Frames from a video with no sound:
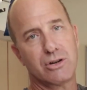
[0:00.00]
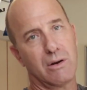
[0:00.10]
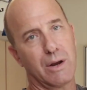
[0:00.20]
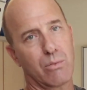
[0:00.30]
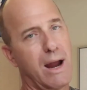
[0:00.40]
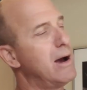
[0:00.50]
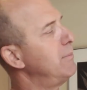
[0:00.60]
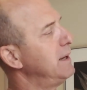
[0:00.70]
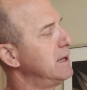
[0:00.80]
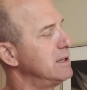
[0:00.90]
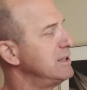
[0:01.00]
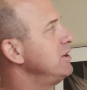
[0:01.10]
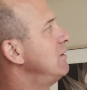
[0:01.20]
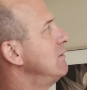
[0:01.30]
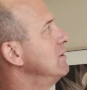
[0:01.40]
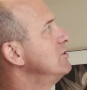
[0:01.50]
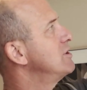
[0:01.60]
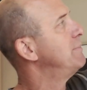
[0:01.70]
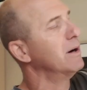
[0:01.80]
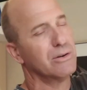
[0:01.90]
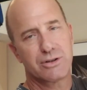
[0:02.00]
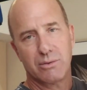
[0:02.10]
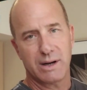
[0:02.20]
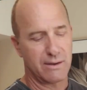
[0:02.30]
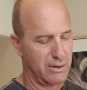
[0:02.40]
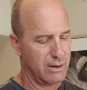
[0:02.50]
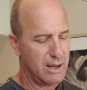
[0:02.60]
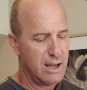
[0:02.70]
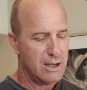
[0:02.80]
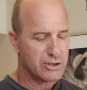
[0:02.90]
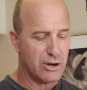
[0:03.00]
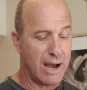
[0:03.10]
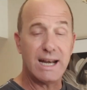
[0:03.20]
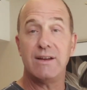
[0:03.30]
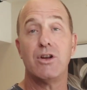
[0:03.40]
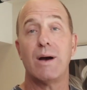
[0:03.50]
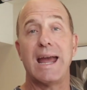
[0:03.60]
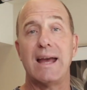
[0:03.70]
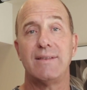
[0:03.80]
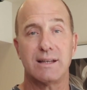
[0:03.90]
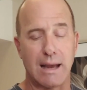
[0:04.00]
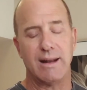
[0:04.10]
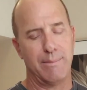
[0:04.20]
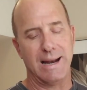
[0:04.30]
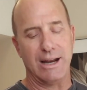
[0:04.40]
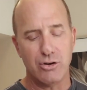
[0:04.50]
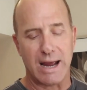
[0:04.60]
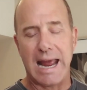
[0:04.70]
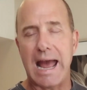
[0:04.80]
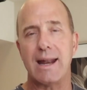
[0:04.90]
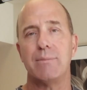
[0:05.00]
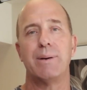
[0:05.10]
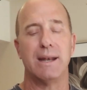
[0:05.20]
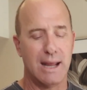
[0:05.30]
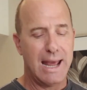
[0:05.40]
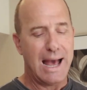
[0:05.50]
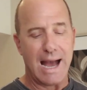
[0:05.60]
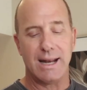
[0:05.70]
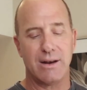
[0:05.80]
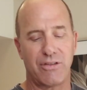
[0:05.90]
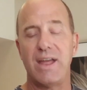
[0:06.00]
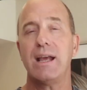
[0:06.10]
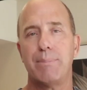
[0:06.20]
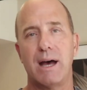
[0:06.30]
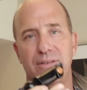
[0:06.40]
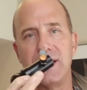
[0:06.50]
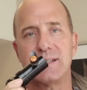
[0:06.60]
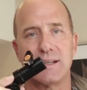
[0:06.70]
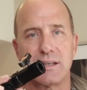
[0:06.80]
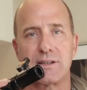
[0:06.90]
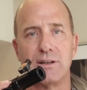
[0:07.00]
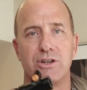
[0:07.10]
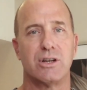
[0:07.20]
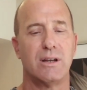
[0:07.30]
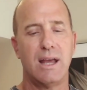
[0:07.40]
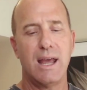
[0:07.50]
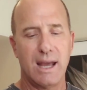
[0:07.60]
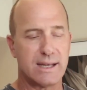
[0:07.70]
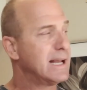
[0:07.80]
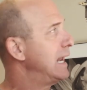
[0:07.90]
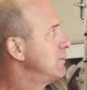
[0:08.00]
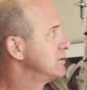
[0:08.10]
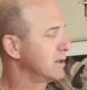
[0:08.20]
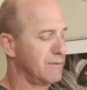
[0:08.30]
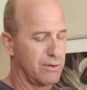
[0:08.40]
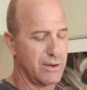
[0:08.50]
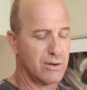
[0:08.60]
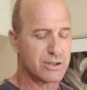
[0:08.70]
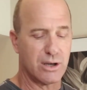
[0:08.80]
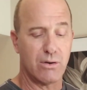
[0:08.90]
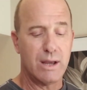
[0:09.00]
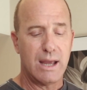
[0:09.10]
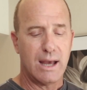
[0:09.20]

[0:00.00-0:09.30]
all the way around, because then you don't lose the post or whatever. So I didn't even know I had that. I mean, I knew I had it, but I didn't think about this as a solution until I was looking for those. So